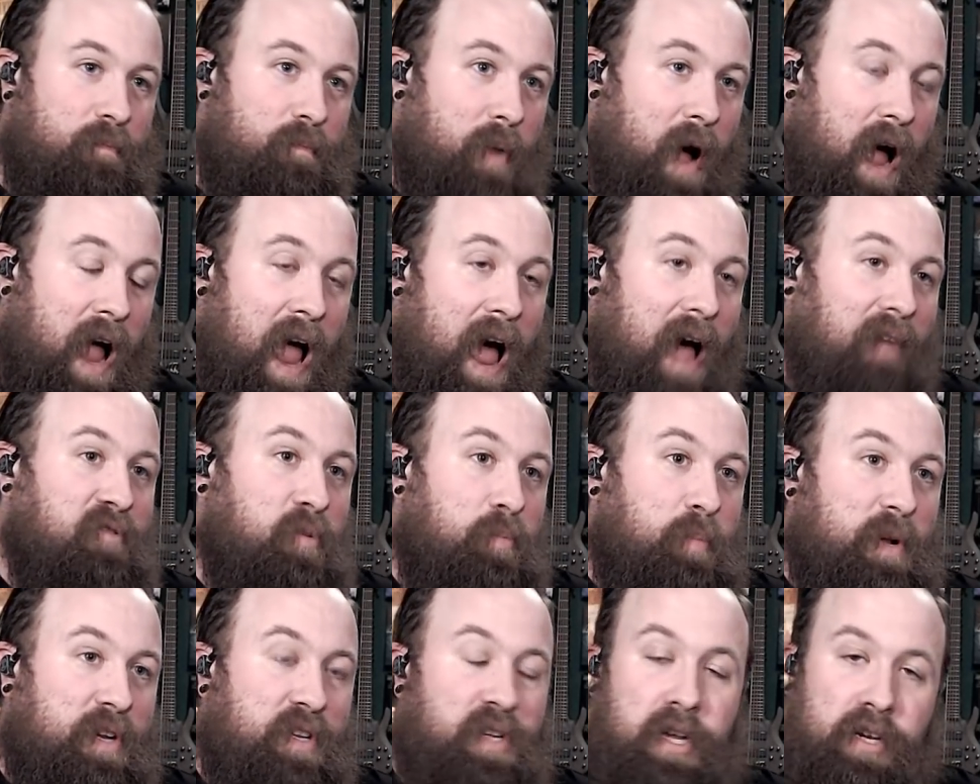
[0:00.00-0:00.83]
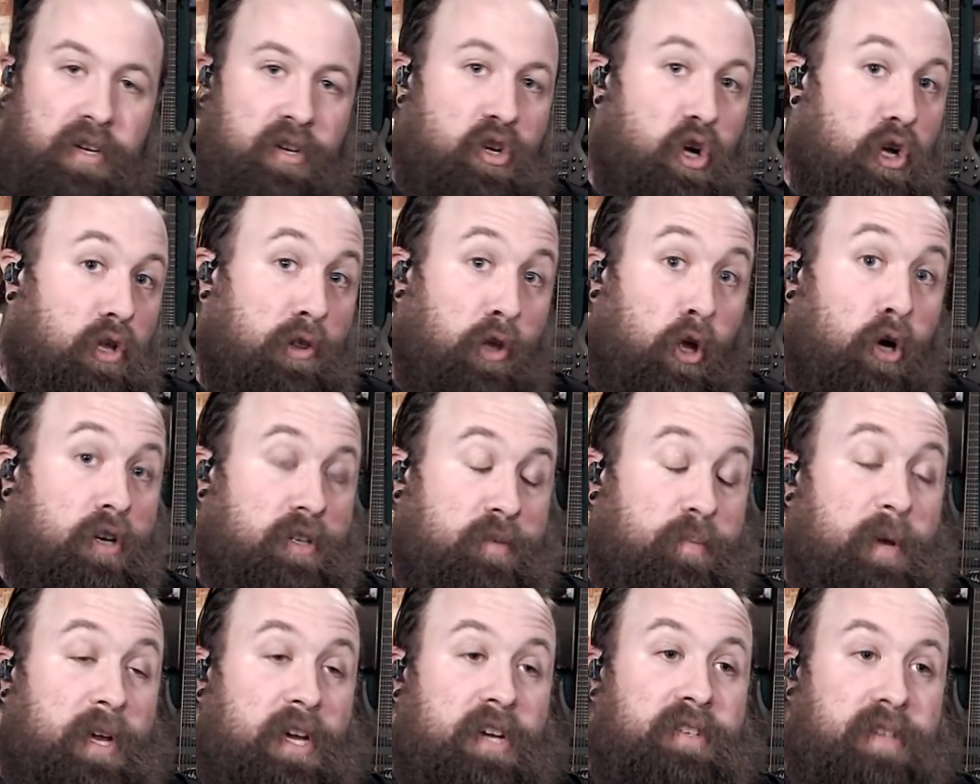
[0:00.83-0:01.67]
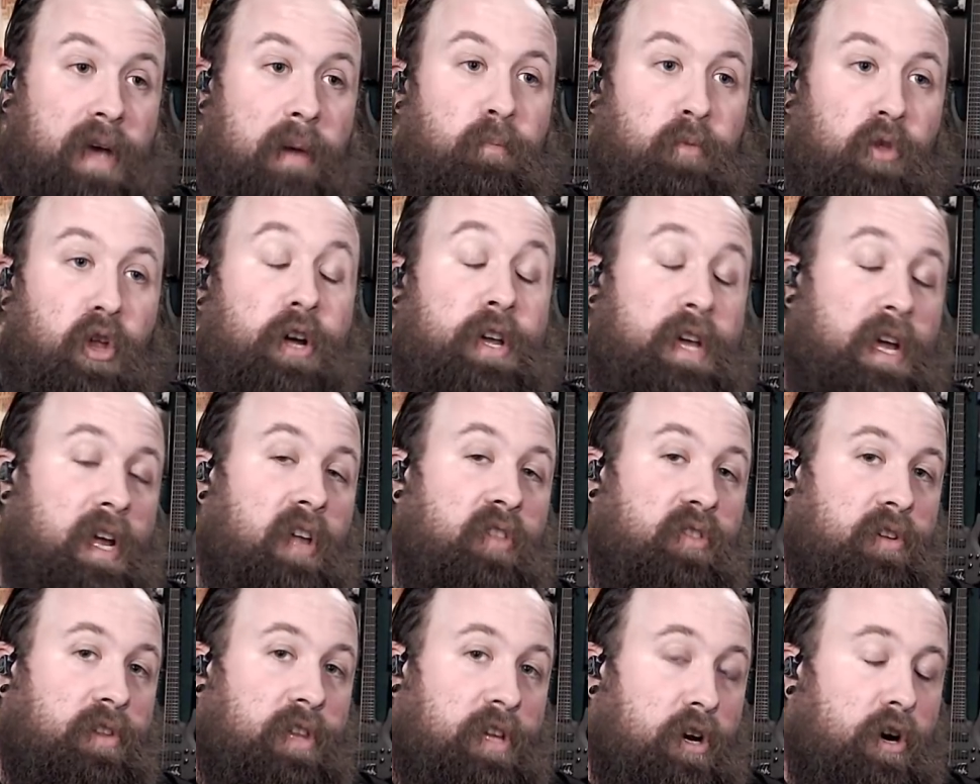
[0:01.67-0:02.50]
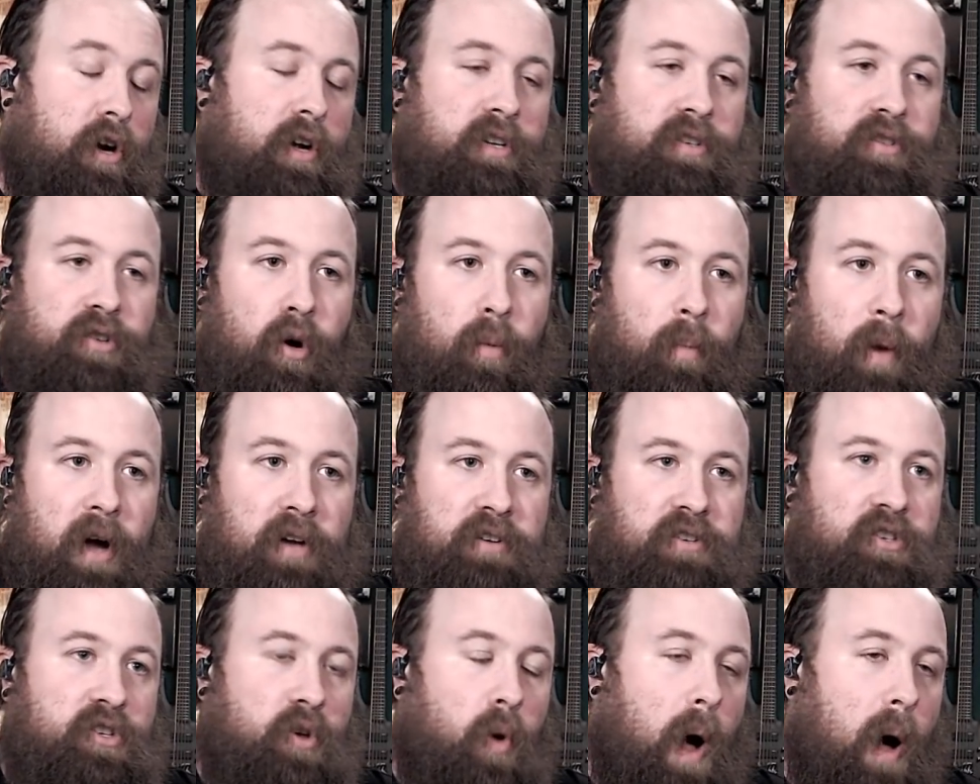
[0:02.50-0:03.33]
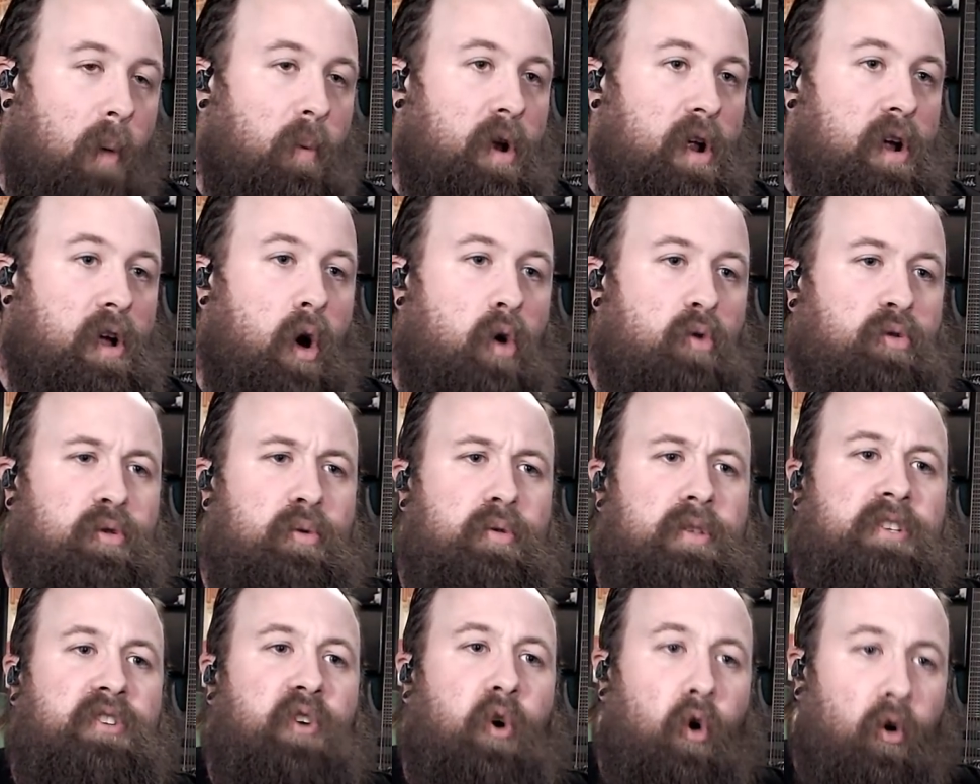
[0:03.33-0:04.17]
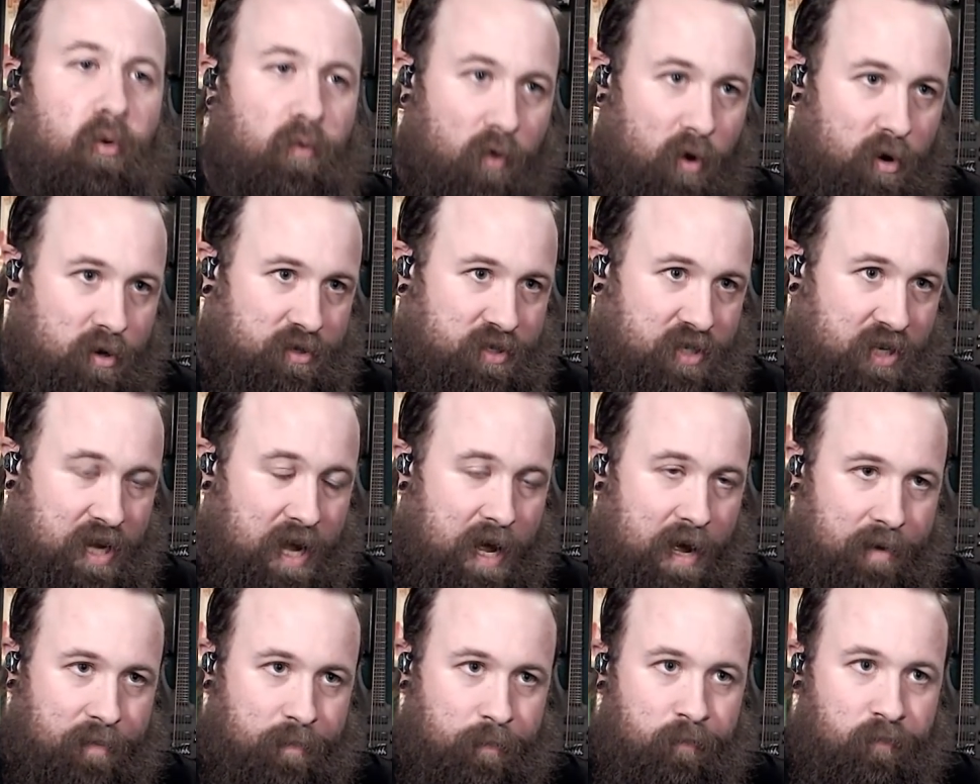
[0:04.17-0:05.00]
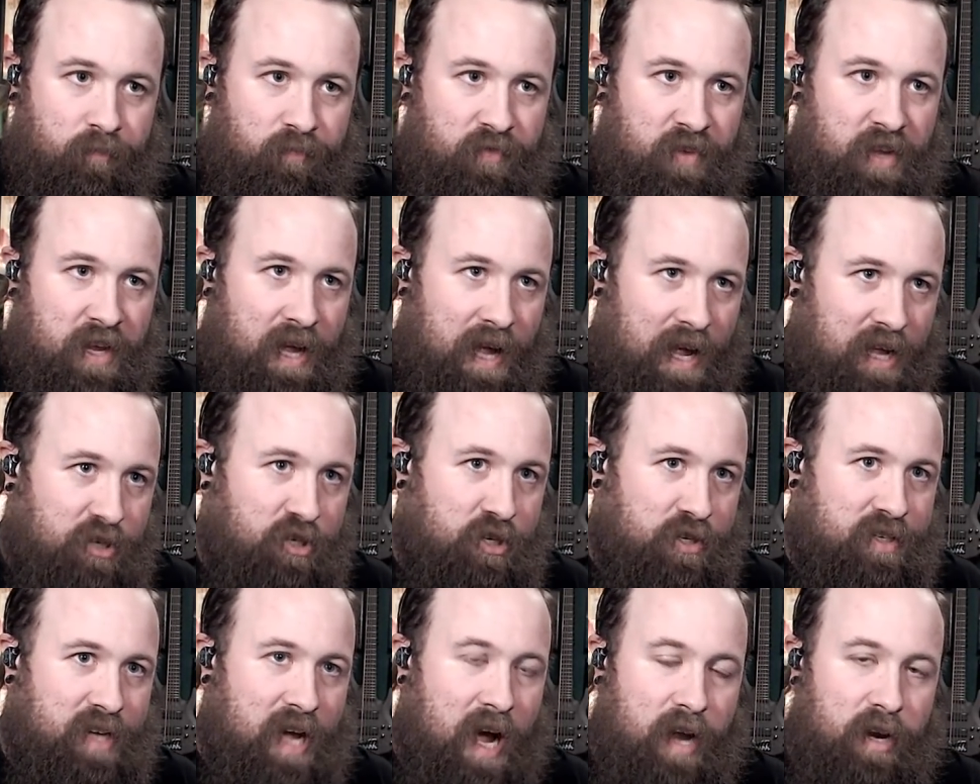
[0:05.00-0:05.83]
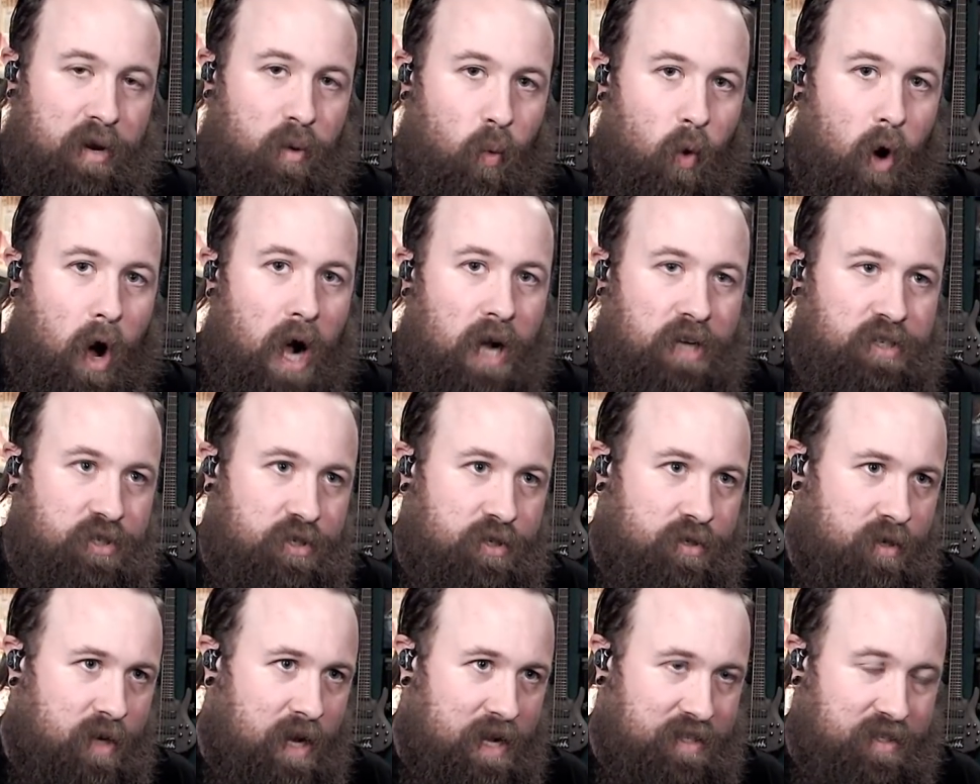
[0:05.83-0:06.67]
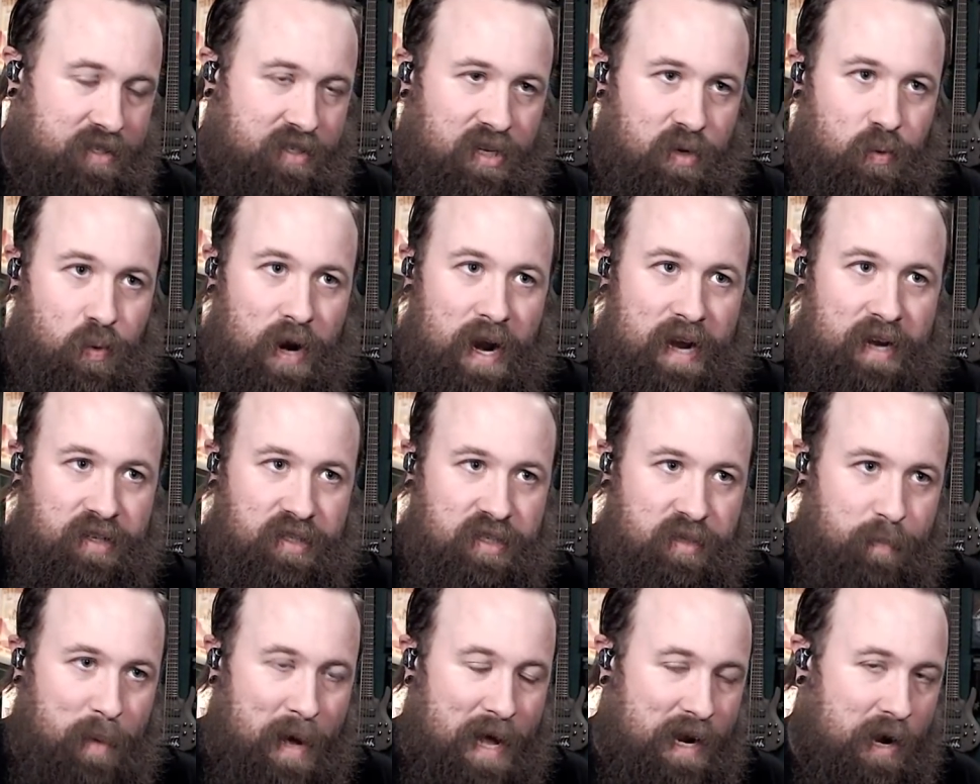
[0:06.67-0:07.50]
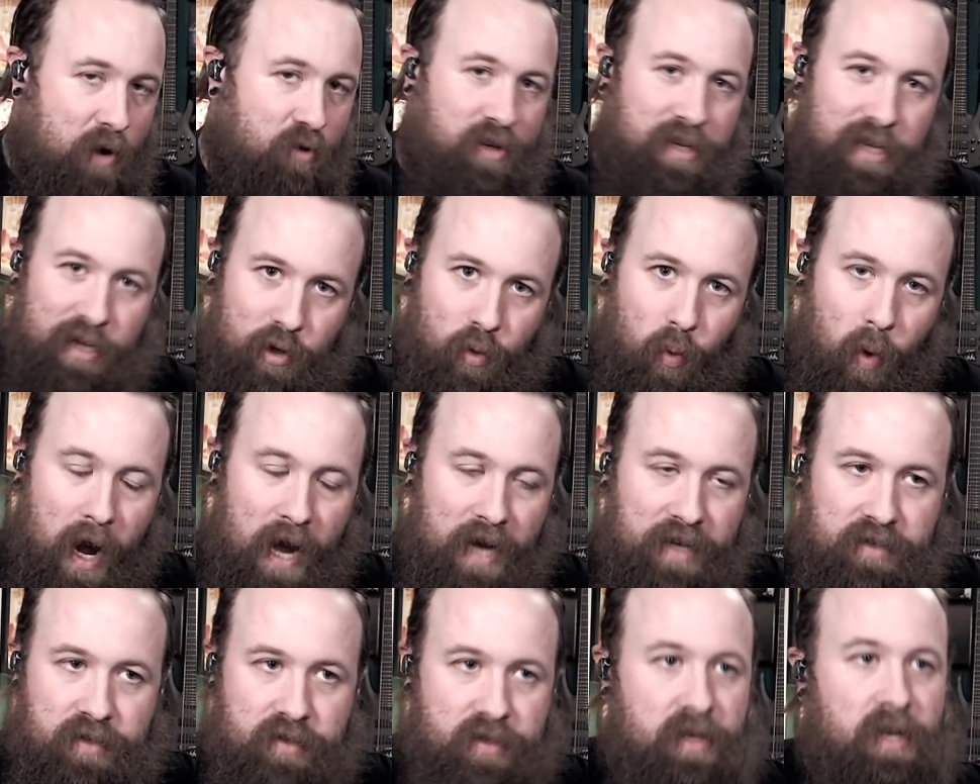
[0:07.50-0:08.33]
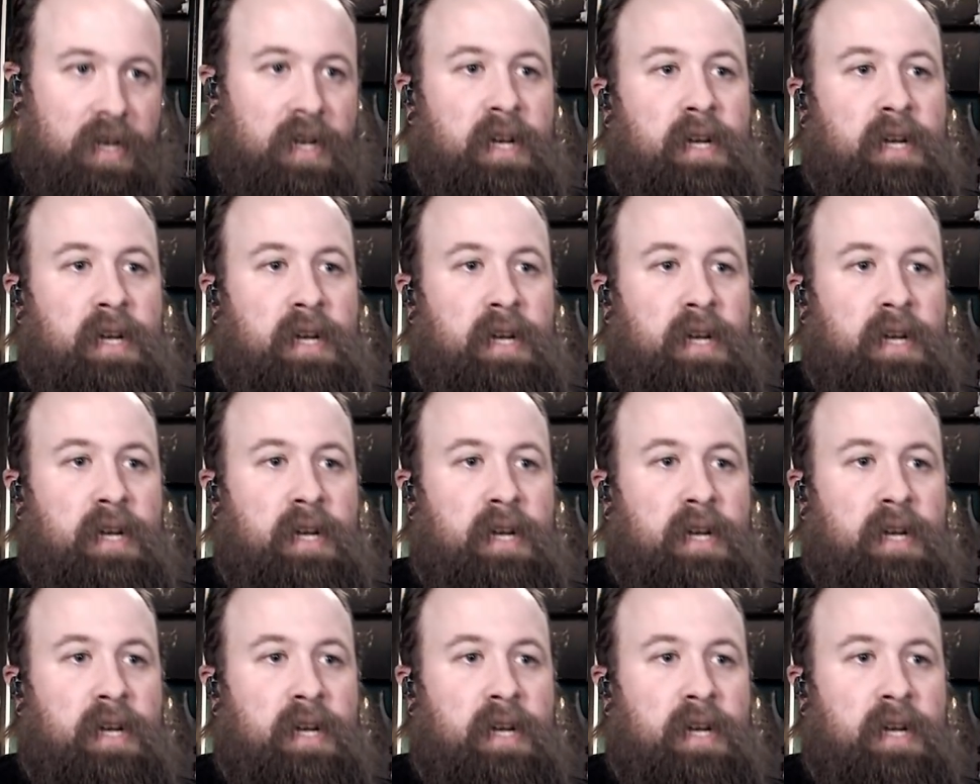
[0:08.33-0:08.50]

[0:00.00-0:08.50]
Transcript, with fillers: I haven't been getting good looks because I'm looking at the lyrics so much. So I want to go through this whole verse again and just kind of watch and see what I can spot out gear-wise,